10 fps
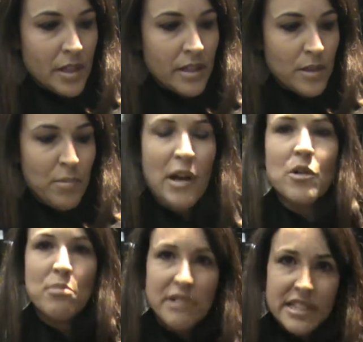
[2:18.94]
the
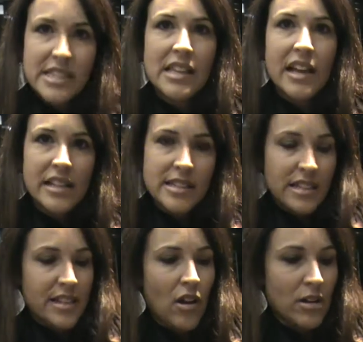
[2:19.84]
PowerPoint slides
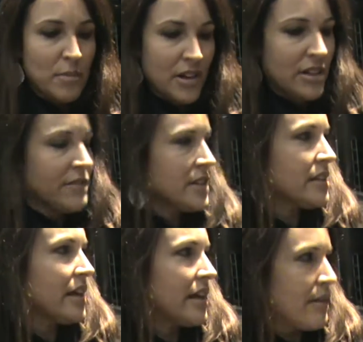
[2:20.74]
that talk about
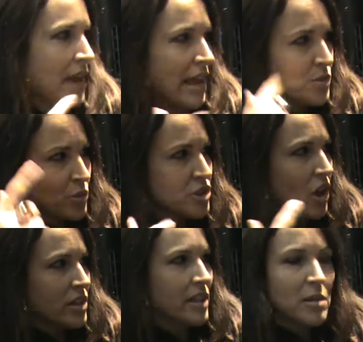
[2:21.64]
everything, and as we're
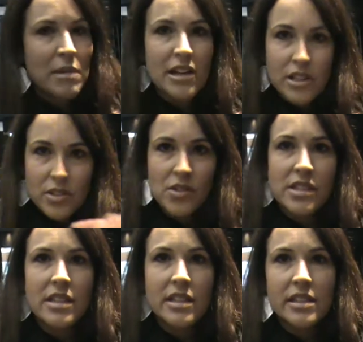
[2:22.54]
talking about it, you
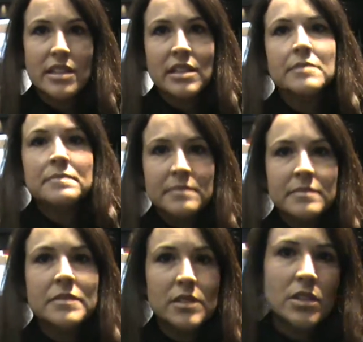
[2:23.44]
see it.
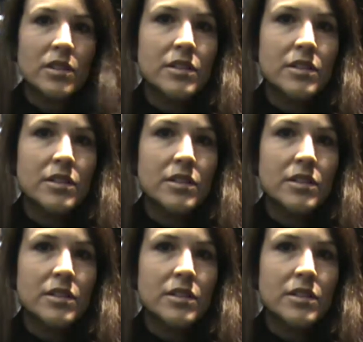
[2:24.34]
So,